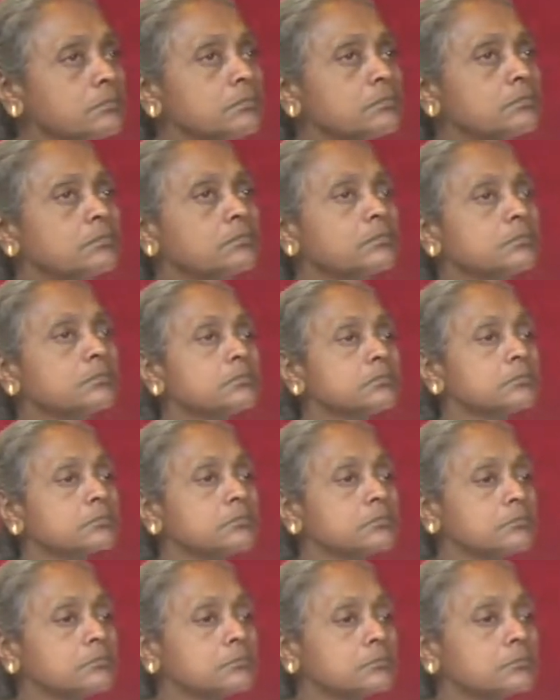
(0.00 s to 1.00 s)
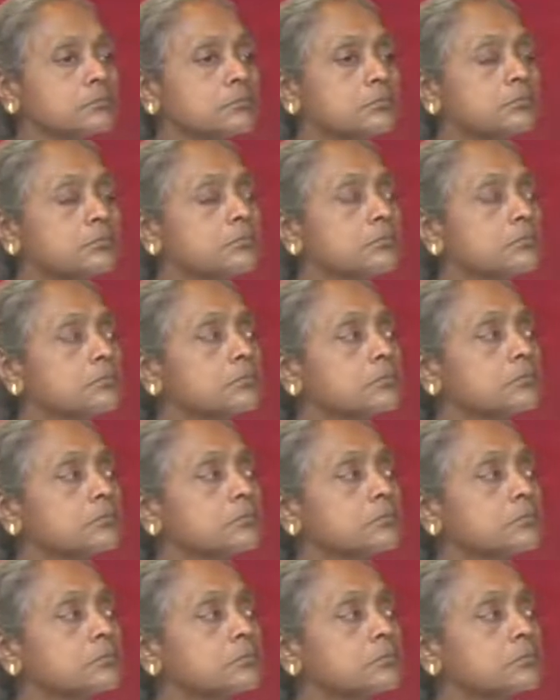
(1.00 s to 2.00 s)

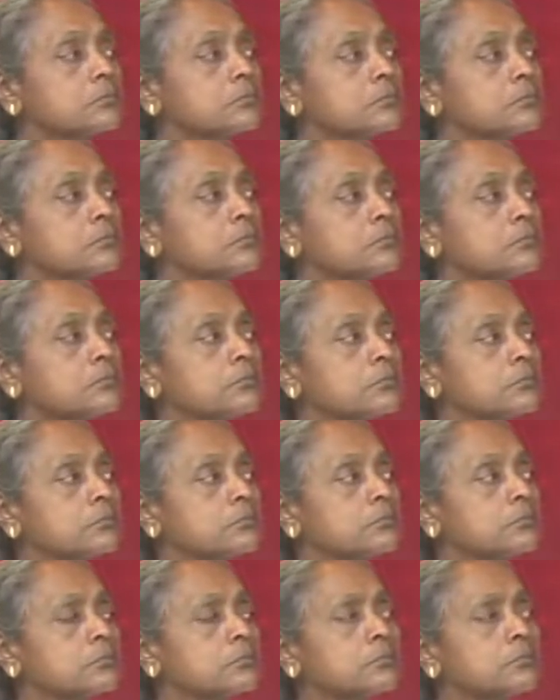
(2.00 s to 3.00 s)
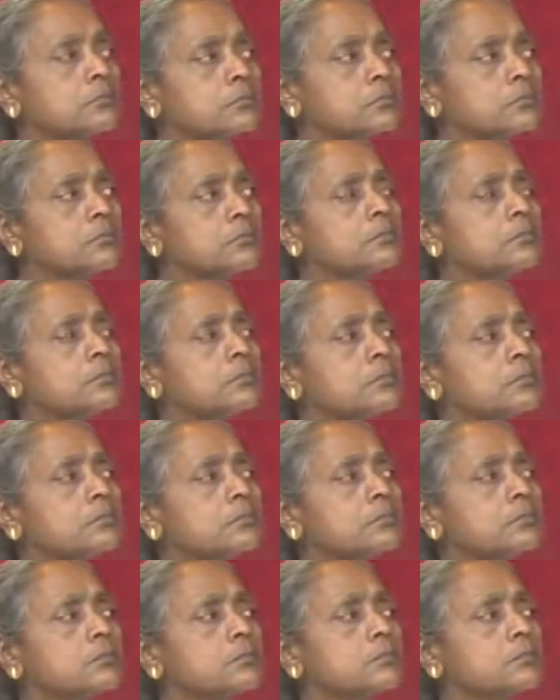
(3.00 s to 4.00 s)

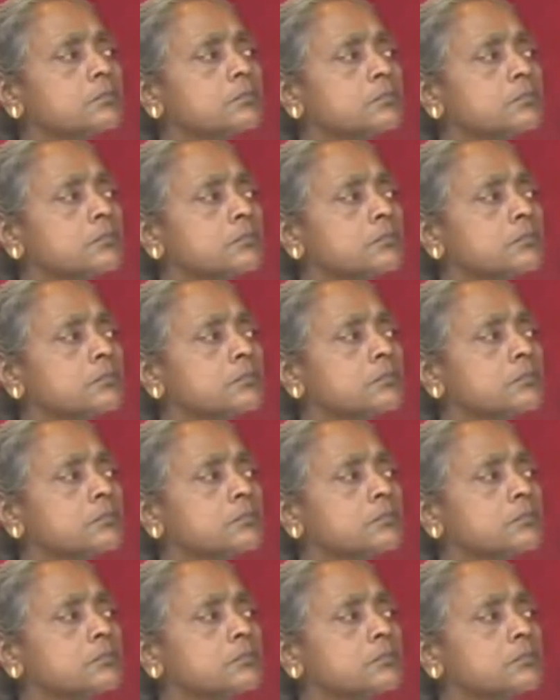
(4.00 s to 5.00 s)
(silent)